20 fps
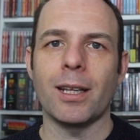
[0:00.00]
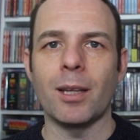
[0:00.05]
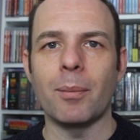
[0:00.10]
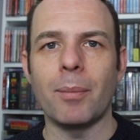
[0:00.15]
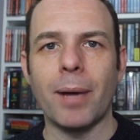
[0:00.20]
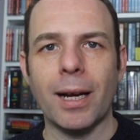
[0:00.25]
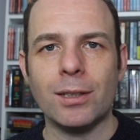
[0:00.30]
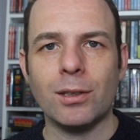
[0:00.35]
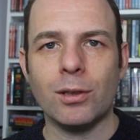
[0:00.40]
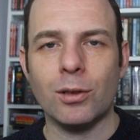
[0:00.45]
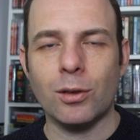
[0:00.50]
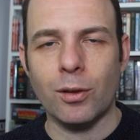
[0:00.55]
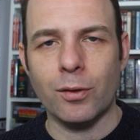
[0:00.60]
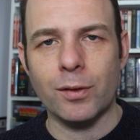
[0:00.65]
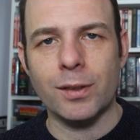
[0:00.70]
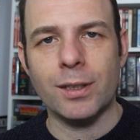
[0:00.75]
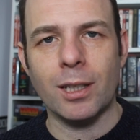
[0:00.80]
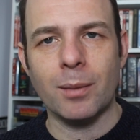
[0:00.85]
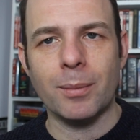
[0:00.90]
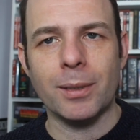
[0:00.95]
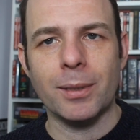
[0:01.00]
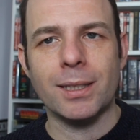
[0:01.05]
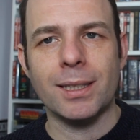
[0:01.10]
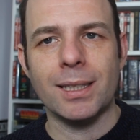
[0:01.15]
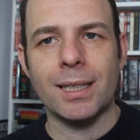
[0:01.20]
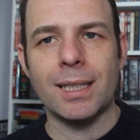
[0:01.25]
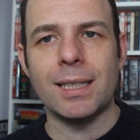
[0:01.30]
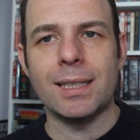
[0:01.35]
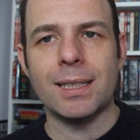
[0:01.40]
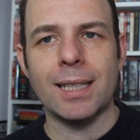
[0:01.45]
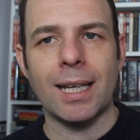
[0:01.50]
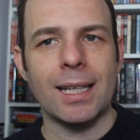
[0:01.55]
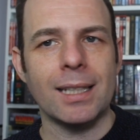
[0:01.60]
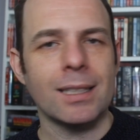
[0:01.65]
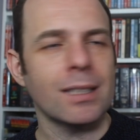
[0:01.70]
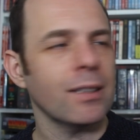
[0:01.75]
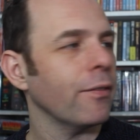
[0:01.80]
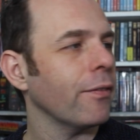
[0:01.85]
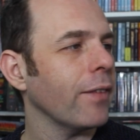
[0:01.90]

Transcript: the Masters of Cinema series is